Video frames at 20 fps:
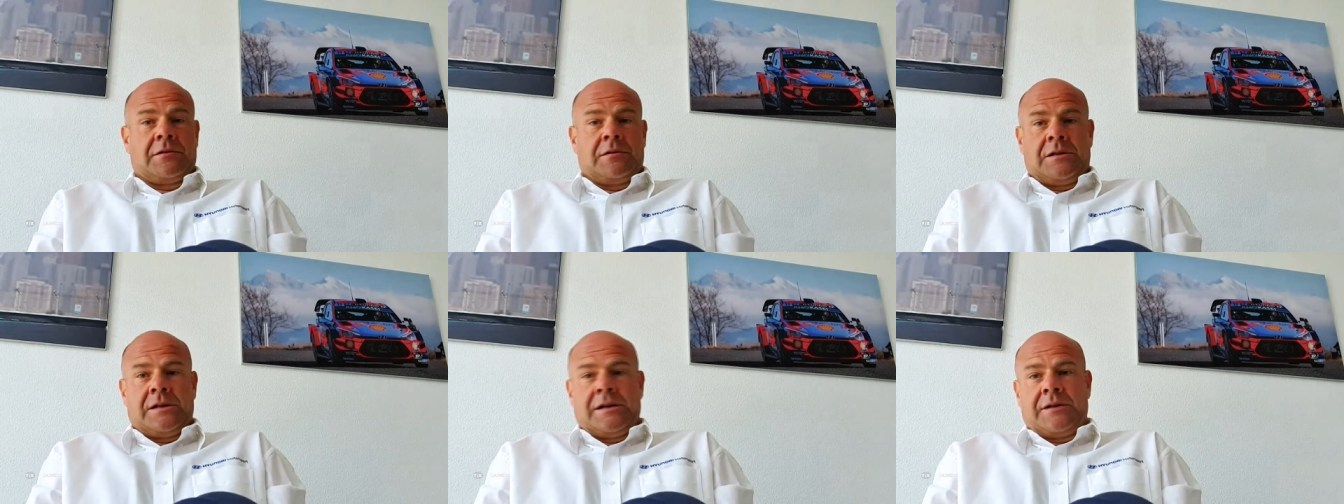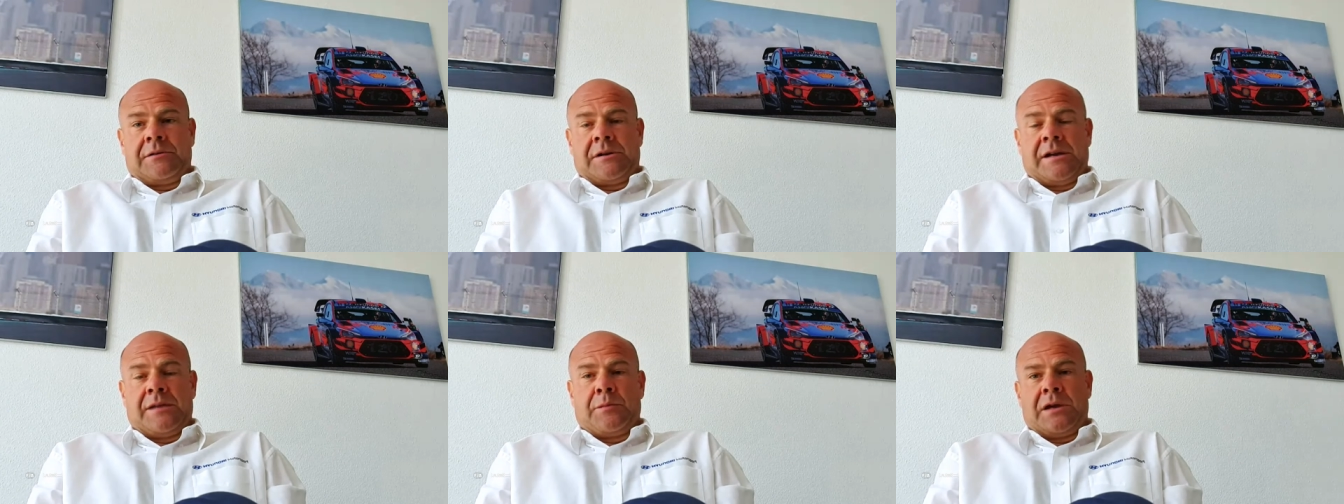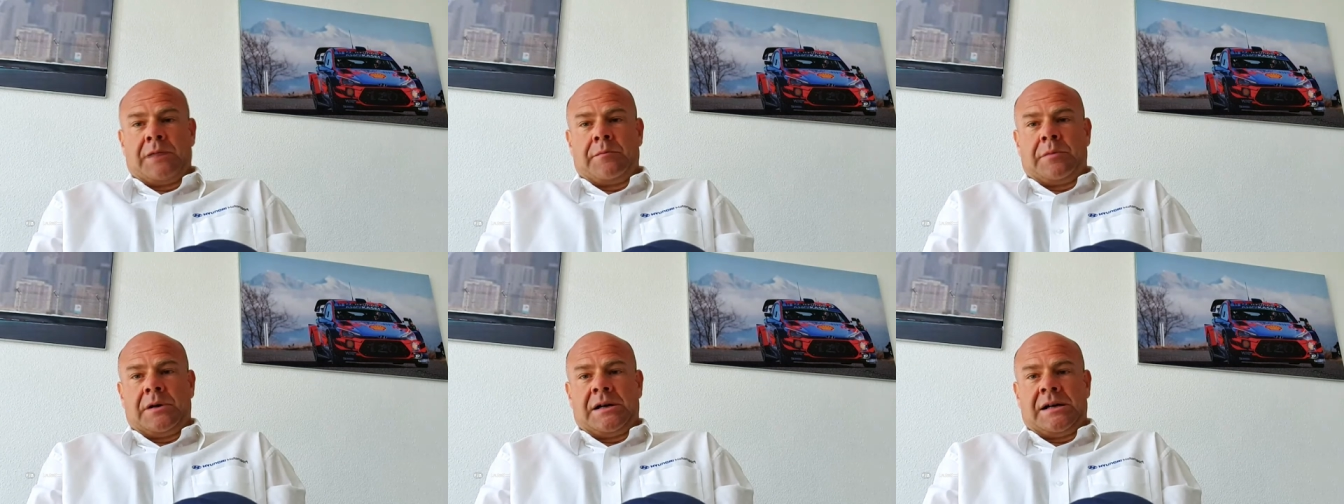So I ride
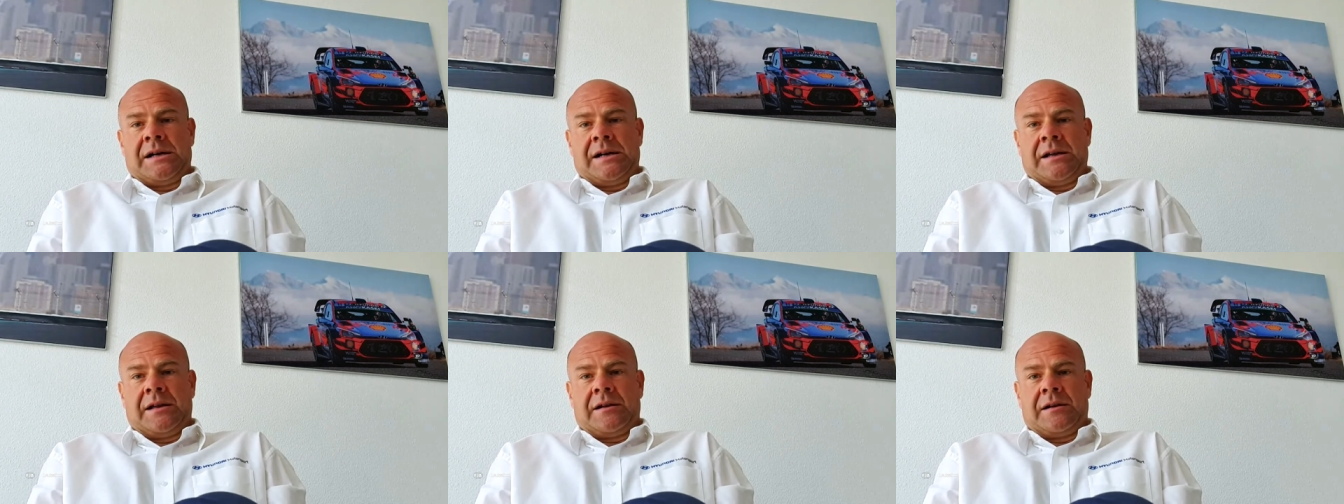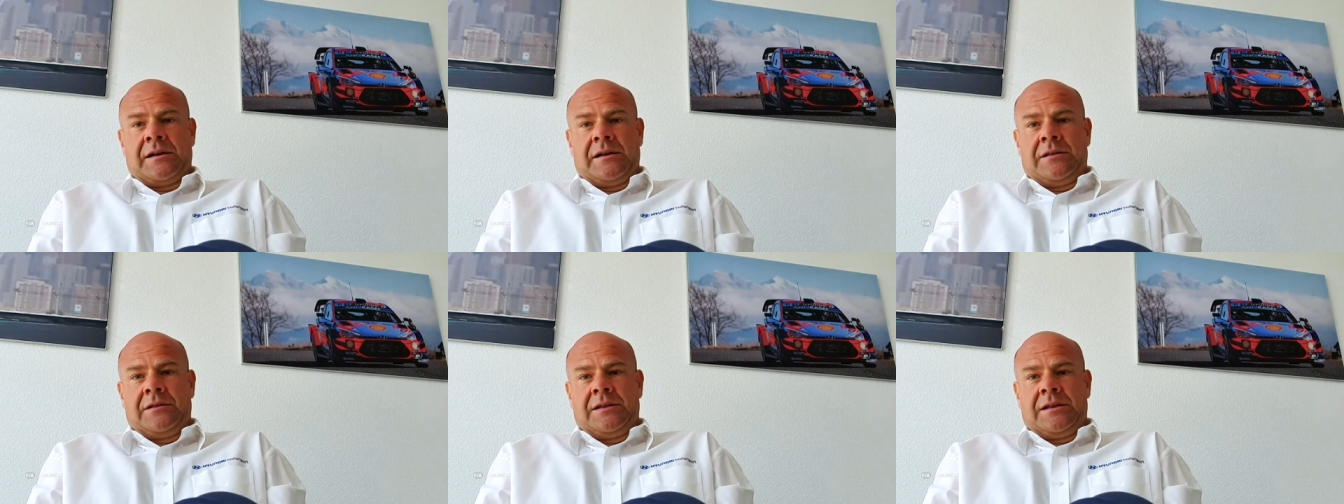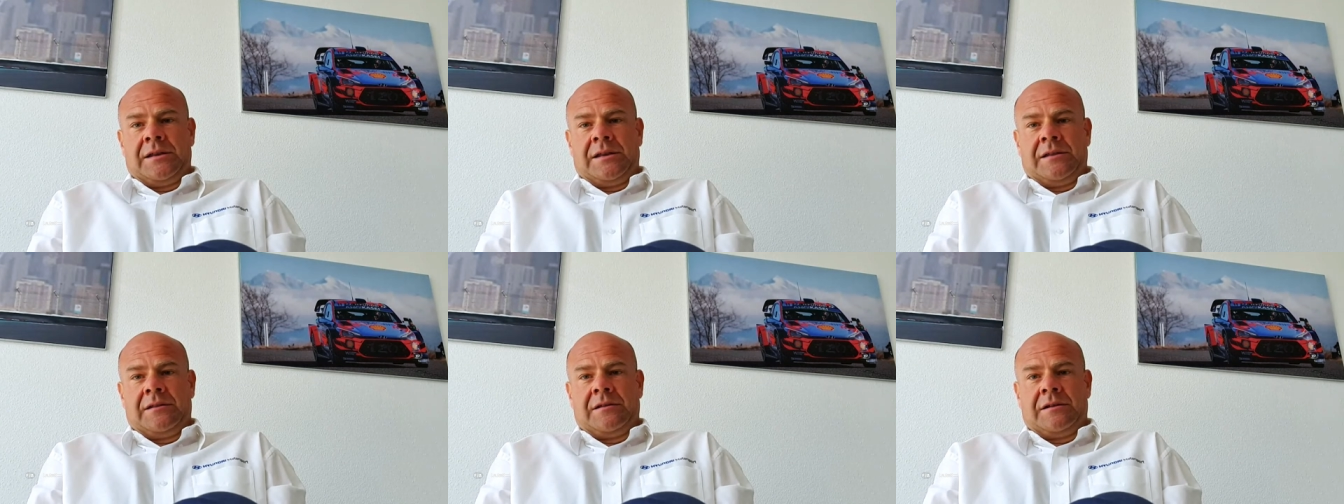my bike, I
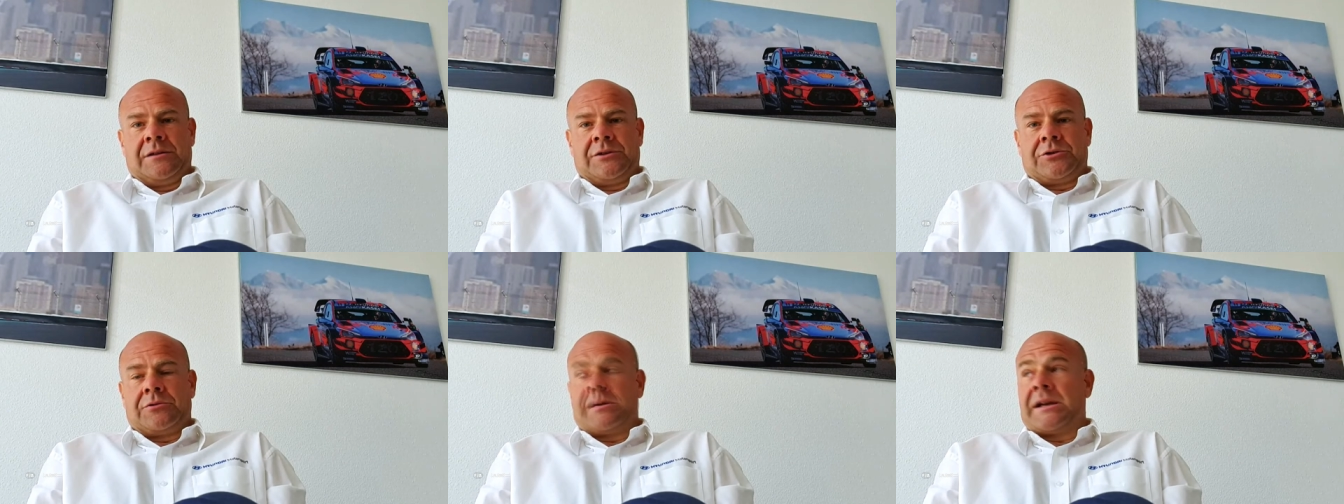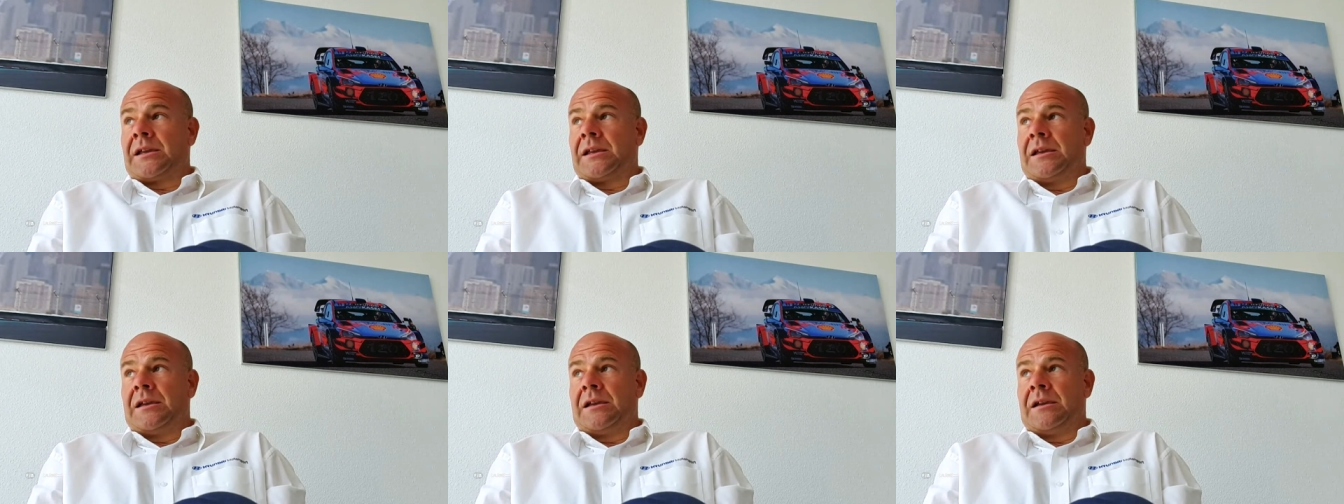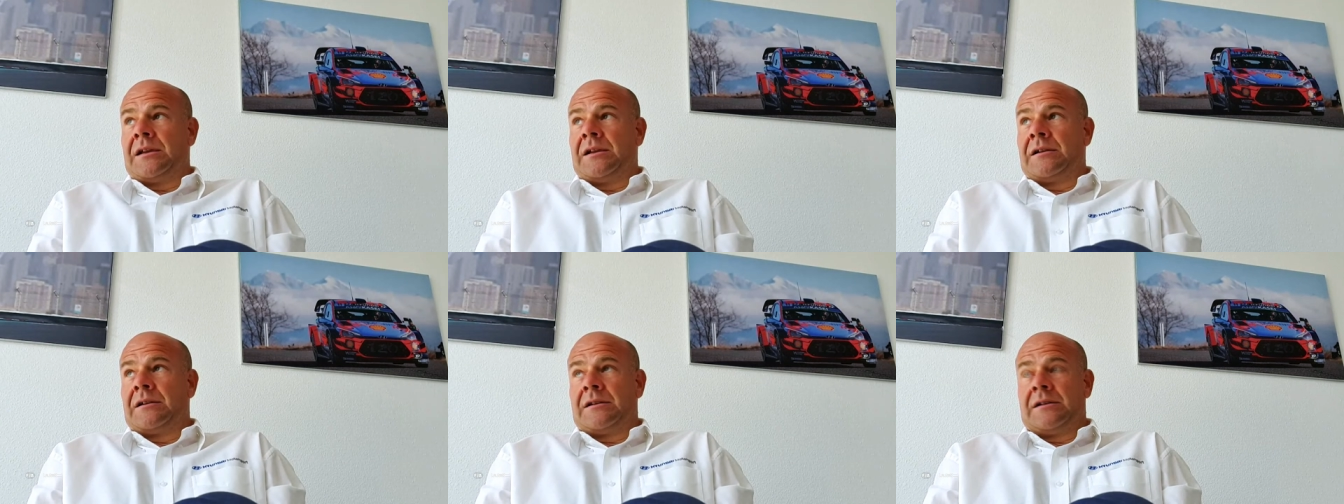did uh,
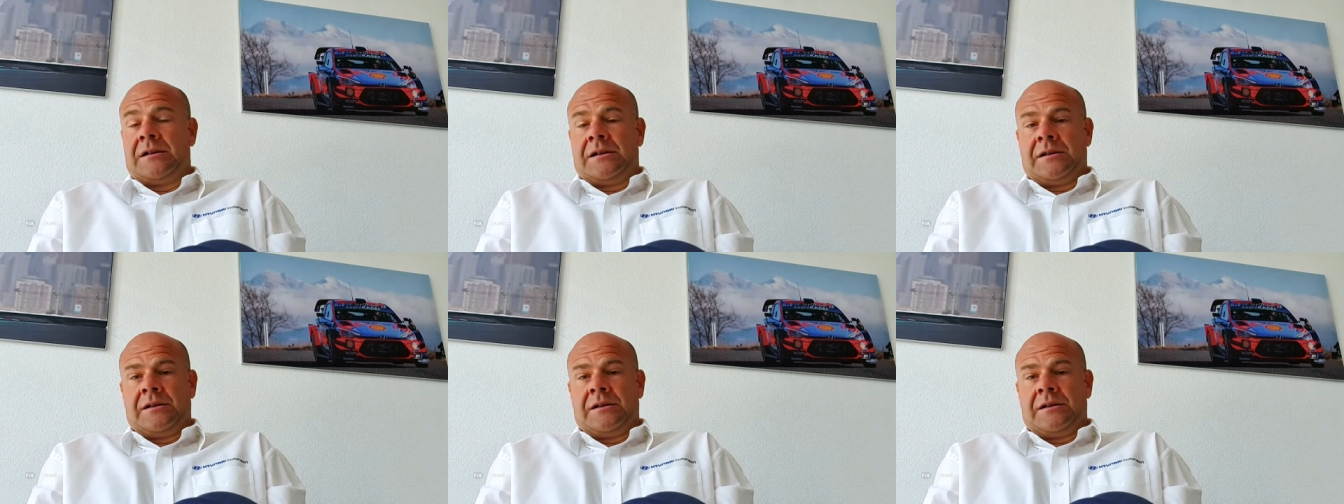trekking uh,